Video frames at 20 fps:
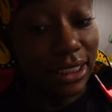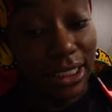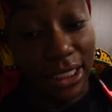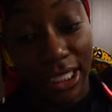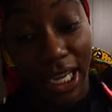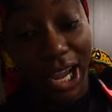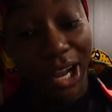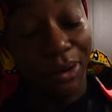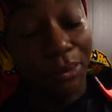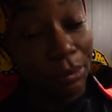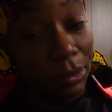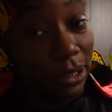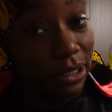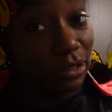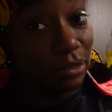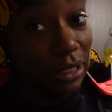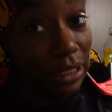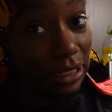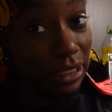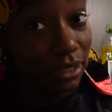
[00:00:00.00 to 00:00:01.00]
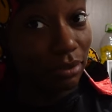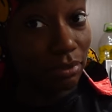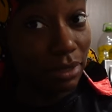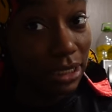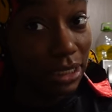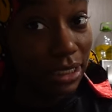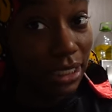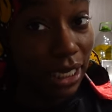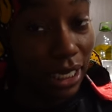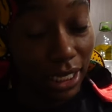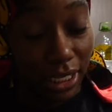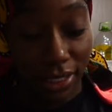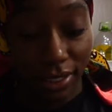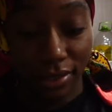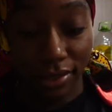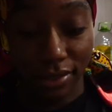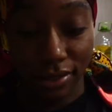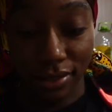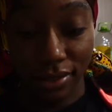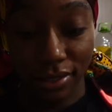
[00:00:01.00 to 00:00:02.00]
y'all really trying to get me tight.
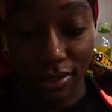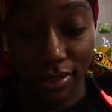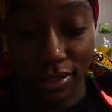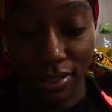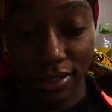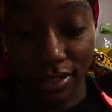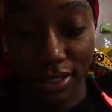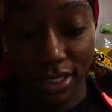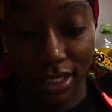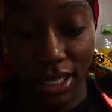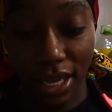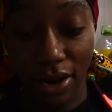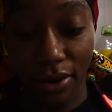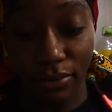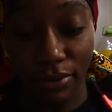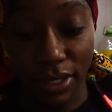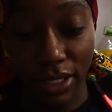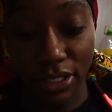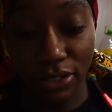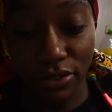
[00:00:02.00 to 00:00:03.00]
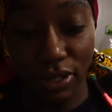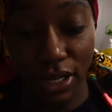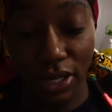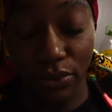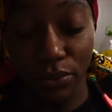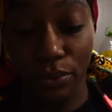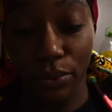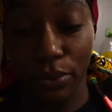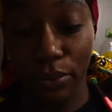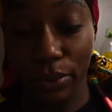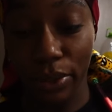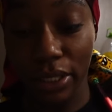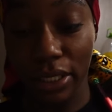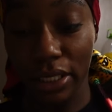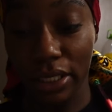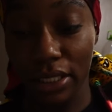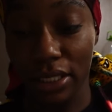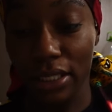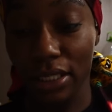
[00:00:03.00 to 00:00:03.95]
Y'all really trying to ruin